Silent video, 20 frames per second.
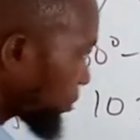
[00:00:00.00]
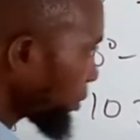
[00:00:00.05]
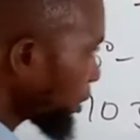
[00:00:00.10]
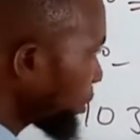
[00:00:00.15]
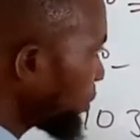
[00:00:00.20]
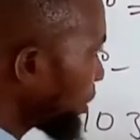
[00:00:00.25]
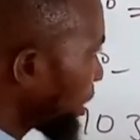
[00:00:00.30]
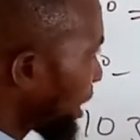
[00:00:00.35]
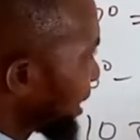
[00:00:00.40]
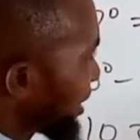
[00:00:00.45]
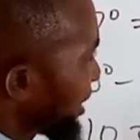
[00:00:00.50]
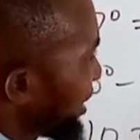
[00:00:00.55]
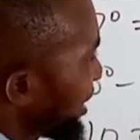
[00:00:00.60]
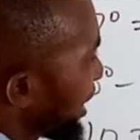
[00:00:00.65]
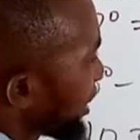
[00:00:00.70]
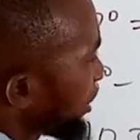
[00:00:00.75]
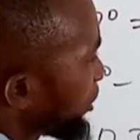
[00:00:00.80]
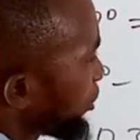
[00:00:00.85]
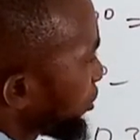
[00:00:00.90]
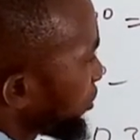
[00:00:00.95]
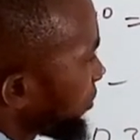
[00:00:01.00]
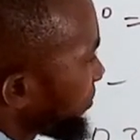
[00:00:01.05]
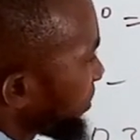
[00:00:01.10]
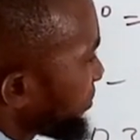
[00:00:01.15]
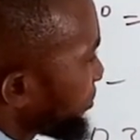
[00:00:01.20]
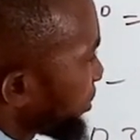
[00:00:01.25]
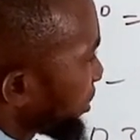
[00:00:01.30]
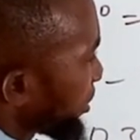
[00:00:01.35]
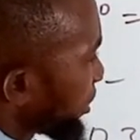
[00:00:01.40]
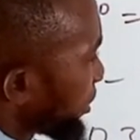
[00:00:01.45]
We can say the addition of
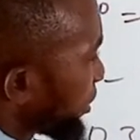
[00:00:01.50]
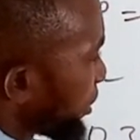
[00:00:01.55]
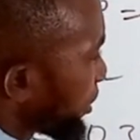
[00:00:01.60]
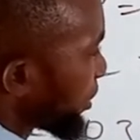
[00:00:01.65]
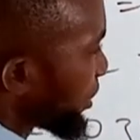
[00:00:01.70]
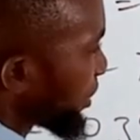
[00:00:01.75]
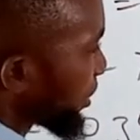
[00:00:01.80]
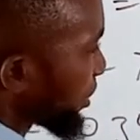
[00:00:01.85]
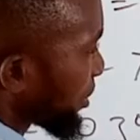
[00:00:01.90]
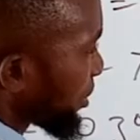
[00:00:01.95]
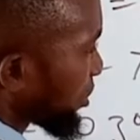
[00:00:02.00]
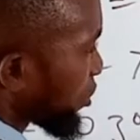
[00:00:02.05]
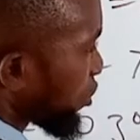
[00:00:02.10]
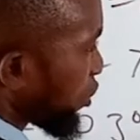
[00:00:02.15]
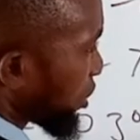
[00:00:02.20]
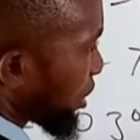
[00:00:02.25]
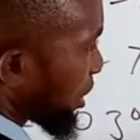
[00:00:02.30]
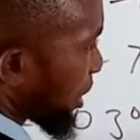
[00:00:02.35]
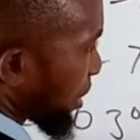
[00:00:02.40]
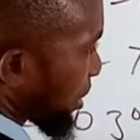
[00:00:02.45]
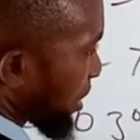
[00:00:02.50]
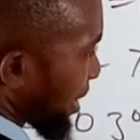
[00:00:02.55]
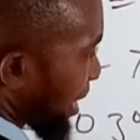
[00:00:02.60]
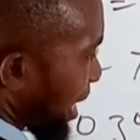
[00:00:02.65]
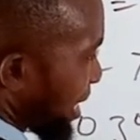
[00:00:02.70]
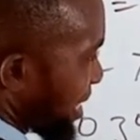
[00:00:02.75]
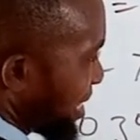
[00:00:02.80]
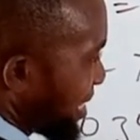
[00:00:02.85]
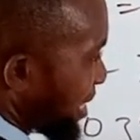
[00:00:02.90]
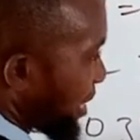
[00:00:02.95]
everything in this
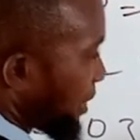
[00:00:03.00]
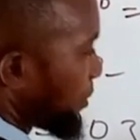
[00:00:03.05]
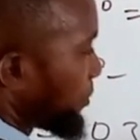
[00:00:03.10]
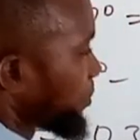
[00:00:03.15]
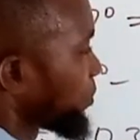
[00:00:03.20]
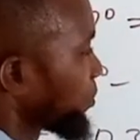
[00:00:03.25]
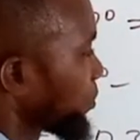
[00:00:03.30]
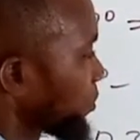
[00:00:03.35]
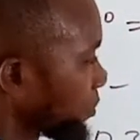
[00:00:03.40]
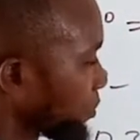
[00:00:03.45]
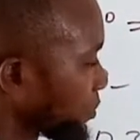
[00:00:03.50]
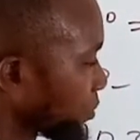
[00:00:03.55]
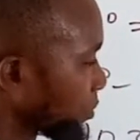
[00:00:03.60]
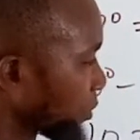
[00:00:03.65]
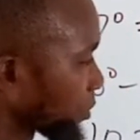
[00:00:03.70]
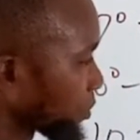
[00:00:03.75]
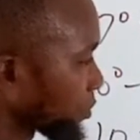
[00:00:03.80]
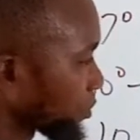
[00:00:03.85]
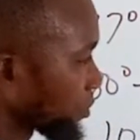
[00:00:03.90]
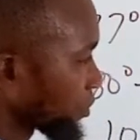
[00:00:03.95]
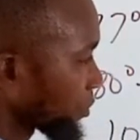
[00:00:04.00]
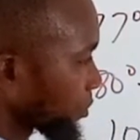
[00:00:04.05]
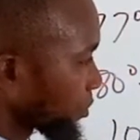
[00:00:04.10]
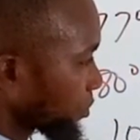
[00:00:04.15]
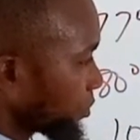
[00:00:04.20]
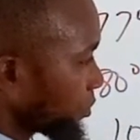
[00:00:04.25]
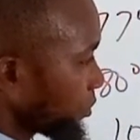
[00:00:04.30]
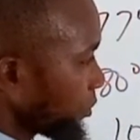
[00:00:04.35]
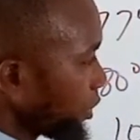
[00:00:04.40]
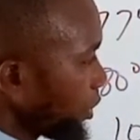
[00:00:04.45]
quadrilateral here.
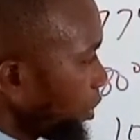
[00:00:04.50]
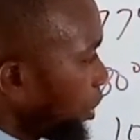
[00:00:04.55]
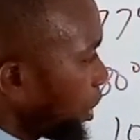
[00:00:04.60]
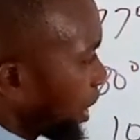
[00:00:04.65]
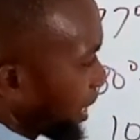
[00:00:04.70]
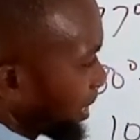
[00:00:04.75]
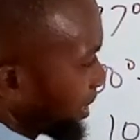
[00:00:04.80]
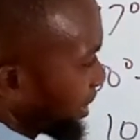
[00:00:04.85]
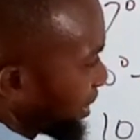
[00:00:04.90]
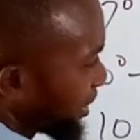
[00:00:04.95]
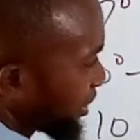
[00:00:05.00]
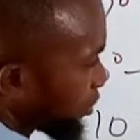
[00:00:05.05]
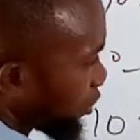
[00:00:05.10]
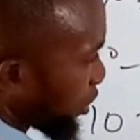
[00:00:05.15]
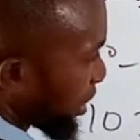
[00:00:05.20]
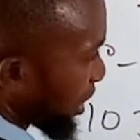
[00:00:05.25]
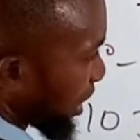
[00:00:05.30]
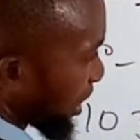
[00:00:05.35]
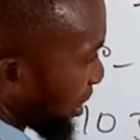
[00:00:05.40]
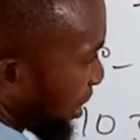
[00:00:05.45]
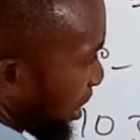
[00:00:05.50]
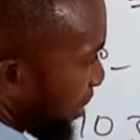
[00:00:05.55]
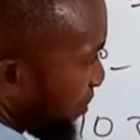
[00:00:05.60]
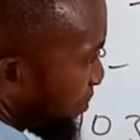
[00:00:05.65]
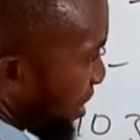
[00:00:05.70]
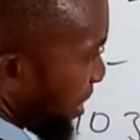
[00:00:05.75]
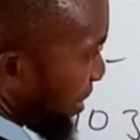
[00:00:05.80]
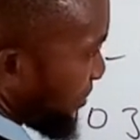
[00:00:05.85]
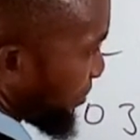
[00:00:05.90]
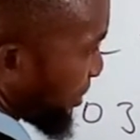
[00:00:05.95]
You can see this quadrilateral
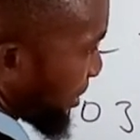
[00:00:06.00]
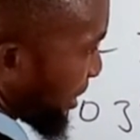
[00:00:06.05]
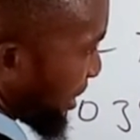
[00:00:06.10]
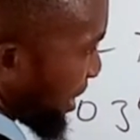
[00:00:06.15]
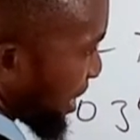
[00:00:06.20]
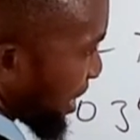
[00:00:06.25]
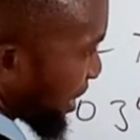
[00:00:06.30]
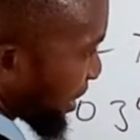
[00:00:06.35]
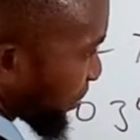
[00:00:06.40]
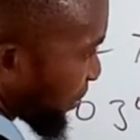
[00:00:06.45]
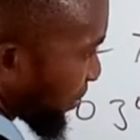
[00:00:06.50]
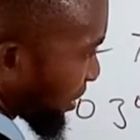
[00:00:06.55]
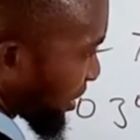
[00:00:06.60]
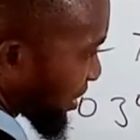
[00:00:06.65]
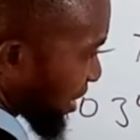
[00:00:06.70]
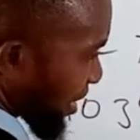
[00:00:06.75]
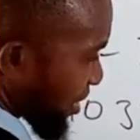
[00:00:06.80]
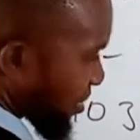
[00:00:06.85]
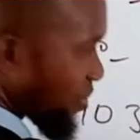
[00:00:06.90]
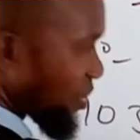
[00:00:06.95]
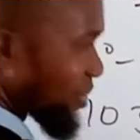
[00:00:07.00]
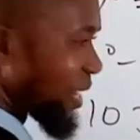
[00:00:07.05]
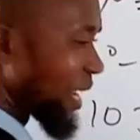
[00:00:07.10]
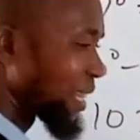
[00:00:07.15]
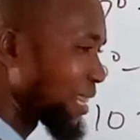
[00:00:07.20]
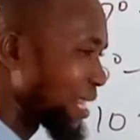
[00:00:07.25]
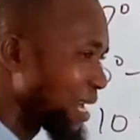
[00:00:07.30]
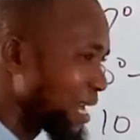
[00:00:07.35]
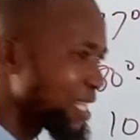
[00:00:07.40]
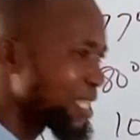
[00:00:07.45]
we have within here is not exactly
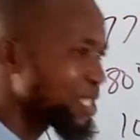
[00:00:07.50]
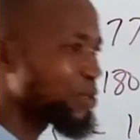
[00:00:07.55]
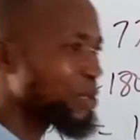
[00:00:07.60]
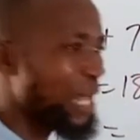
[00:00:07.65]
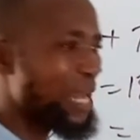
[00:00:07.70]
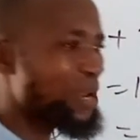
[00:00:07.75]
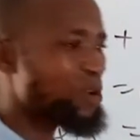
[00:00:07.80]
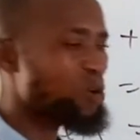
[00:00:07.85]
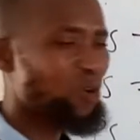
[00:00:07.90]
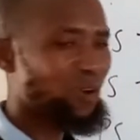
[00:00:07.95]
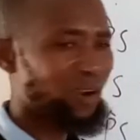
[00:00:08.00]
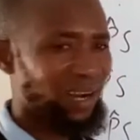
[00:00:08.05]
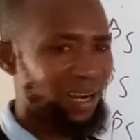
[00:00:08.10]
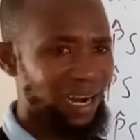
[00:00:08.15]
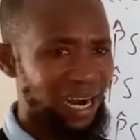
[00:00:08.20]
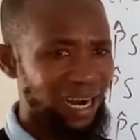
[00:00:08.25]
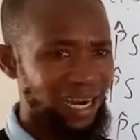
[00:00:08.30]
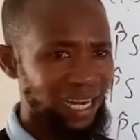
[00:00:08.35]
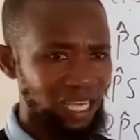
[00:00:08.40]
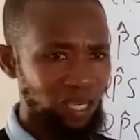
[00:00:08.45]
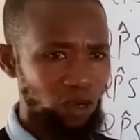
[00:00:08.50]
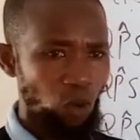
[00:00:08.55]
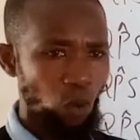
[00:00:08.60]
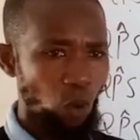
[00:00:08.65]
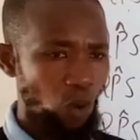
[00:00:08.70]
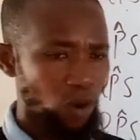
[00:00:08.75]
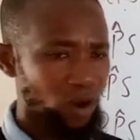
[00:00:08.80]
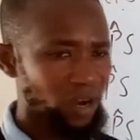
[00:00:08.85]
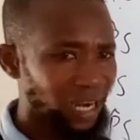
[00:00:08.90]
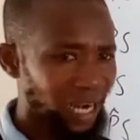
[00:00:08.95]
quadrilateral, it's an ordinary
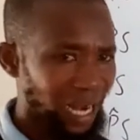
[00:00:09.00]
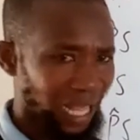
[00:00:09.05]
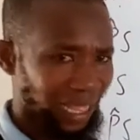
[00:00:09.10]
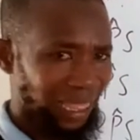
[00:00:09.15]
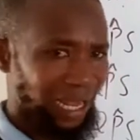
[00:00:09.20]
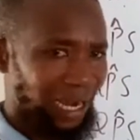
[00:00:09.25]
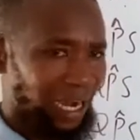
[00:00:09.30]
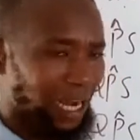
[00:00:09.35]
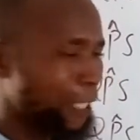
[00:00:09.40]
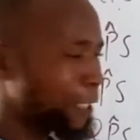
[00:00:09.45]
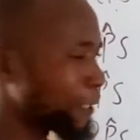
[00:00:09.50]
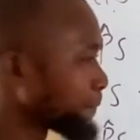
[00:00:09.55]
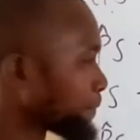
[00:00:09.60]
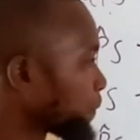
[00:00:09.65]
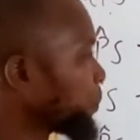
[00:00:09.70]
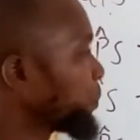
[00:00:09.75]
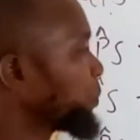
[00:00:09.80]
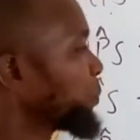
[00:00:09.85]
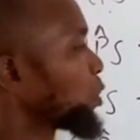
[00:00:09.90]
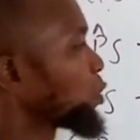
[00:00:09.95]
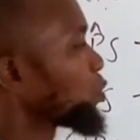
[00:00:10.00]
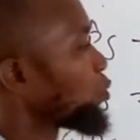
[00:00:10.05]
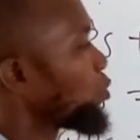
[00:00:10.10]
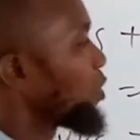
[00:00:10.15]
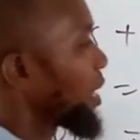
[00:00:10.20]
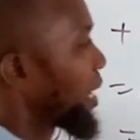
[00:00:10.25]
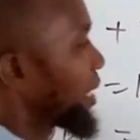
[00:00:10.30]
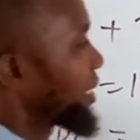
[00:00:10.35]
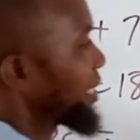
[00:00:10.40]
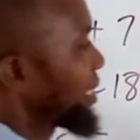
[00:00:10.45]
quadrilateral. So
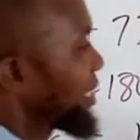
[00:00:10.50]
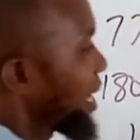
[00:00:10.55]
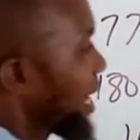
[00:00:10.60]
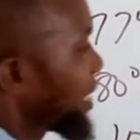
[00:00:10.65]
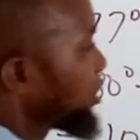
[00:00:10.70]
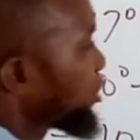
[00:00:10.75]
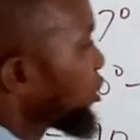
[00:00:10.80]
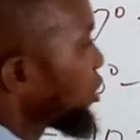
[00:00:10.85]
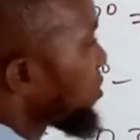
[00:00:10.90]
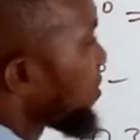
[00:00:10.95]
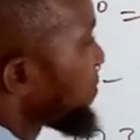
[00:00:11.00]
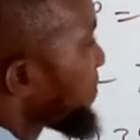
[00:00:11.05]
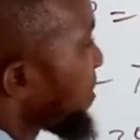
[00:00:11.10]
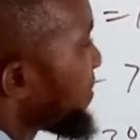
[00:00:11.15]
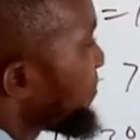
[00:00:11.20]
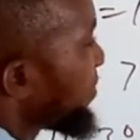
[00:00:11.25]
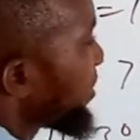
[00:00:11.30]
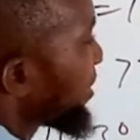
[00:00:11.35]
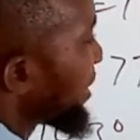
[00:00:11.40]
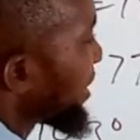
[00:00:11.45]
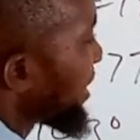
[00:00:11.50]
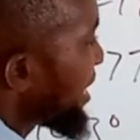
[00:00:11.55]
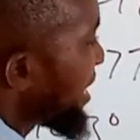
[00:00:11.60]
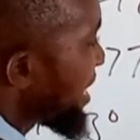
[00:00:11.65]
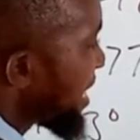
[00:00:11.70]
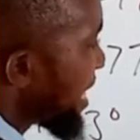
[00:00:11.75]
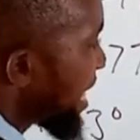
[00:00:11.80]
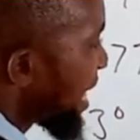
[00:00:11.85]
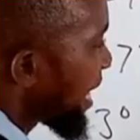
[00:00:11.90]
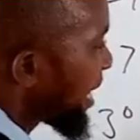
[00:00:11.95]
we can say the addition of everything
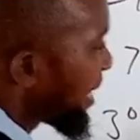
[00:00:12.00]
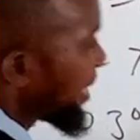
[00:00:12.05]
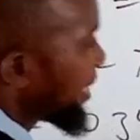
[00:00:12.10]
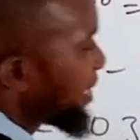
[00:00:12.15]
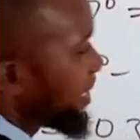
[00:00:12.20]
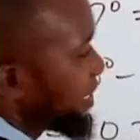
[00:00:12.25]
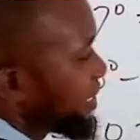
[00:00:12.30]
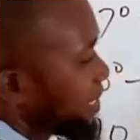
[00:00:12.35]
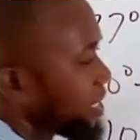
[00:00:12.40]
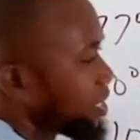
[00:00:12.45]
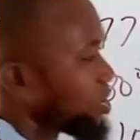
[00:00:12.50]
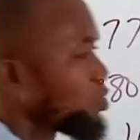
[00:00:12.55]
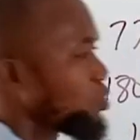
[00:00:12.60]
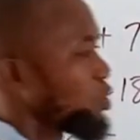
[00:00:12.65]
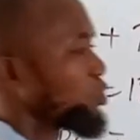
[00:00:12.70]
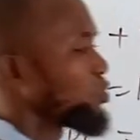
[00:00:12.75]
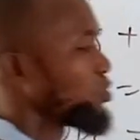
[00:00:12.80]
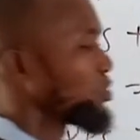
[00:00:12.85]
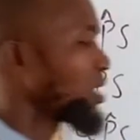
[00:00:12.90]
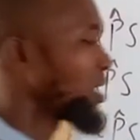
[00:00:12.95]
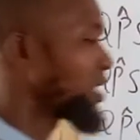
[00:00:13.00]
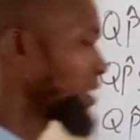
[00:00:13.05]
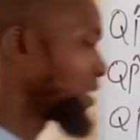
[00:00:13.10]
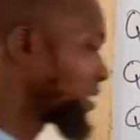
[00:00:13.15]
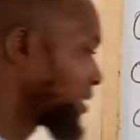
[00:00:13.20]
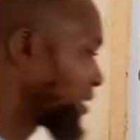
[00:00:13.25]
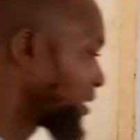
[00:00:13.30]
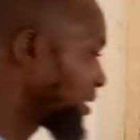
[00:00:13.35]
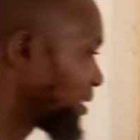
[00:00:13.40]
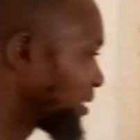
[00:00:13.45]
here is equal to
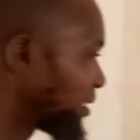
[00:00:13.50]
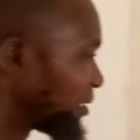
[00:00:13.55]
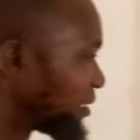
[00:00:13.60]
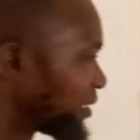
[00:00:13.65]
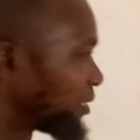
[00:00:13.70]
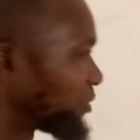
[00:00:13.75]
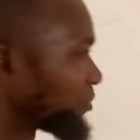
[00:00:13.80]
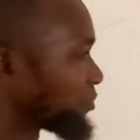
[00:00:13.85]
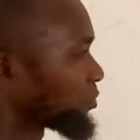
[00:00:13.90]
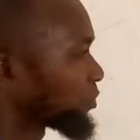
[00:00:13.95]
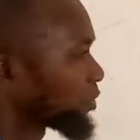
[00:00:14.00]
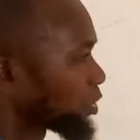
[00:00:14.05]
360 degrees.